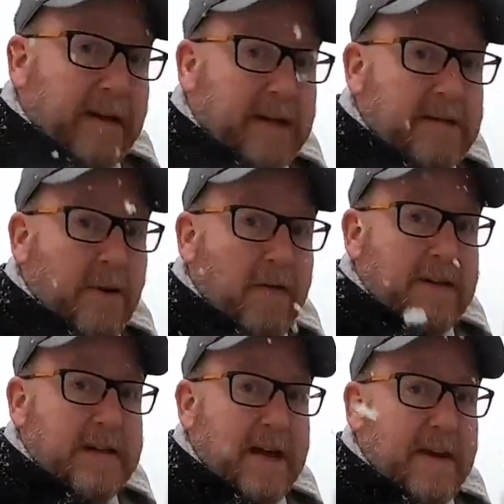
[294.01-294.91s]
Let's move
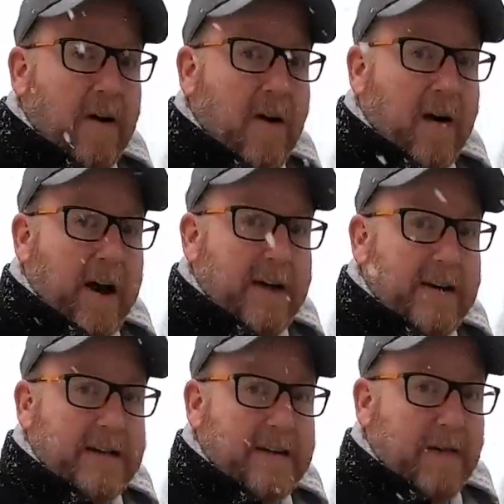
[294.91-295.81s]
inside the car and
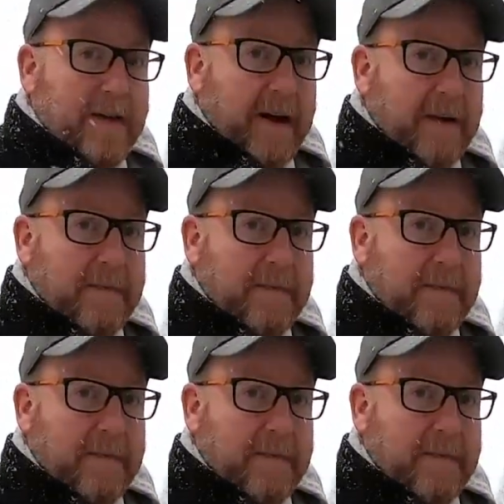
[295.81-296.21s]
test everything.